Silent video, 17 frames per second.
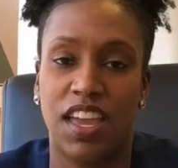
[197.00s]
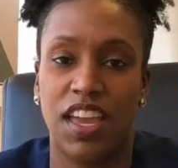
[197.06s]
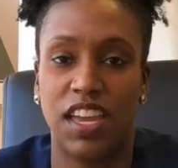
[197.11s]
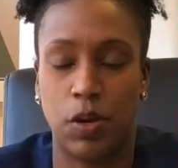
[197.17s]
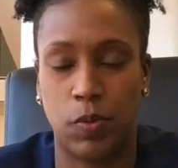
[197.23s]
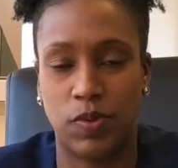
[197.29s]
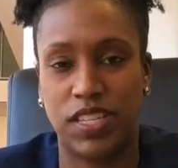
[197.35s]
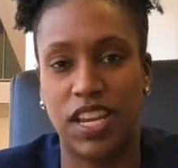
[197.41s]

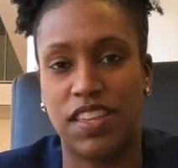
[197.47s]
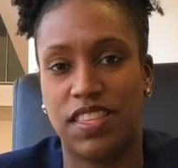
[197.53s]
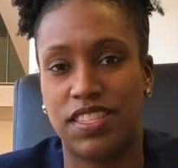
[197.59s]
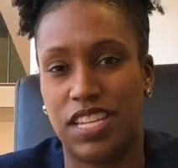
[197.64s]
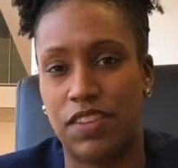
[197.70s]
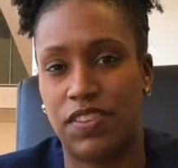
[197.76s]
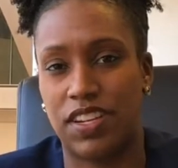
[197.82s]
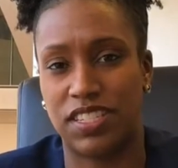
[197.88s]
And we're taking this
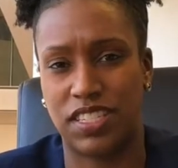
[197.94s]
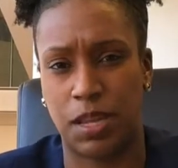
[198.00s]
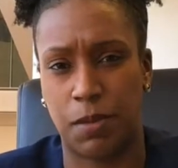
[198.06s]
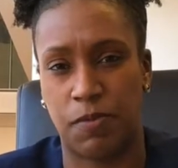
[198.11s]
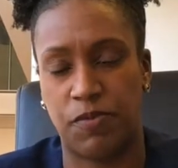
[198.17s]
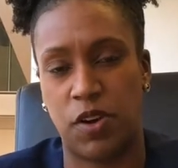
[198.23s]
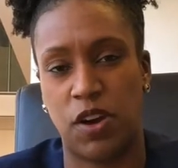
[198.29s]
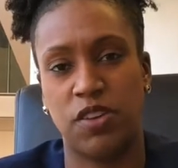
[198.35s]
even a
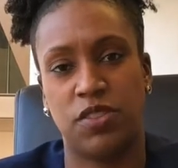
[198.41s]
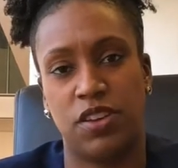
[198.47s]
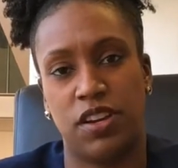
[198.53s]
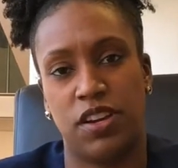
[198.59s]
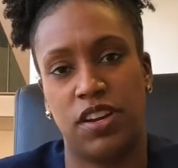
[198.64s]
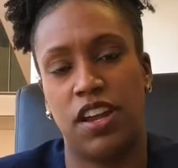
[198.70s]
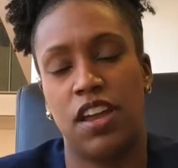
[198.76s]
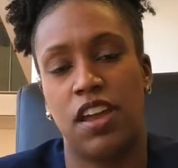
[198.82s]
step
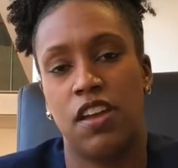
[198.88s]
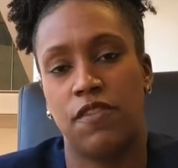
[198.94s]
further.